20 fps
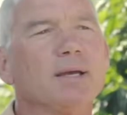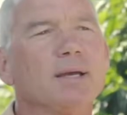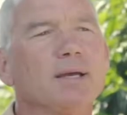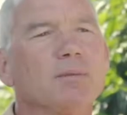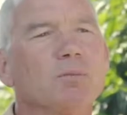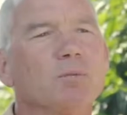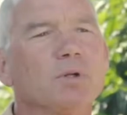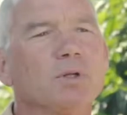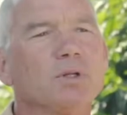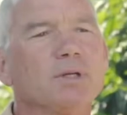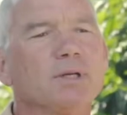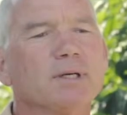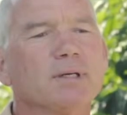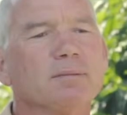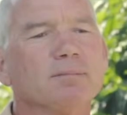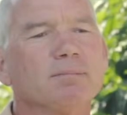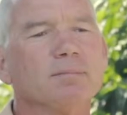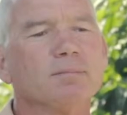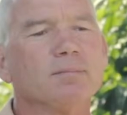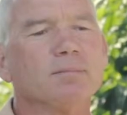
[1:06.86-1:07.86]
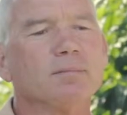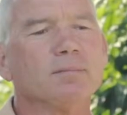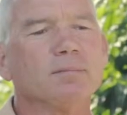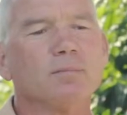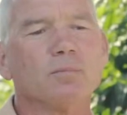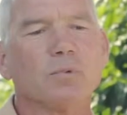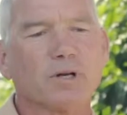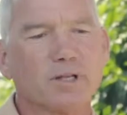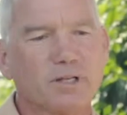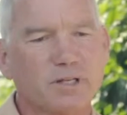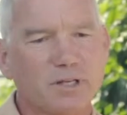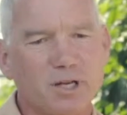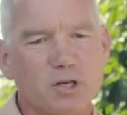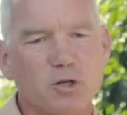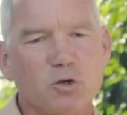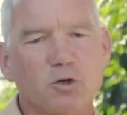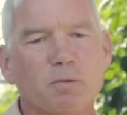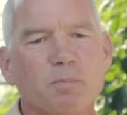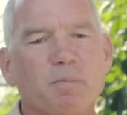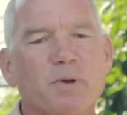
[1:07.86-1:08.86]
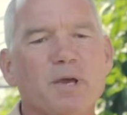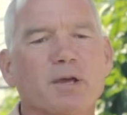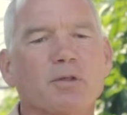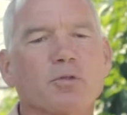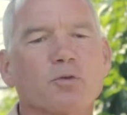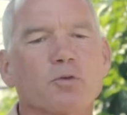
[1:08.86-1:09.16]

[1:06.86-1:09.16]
and we'll, uh, we'll continue to pick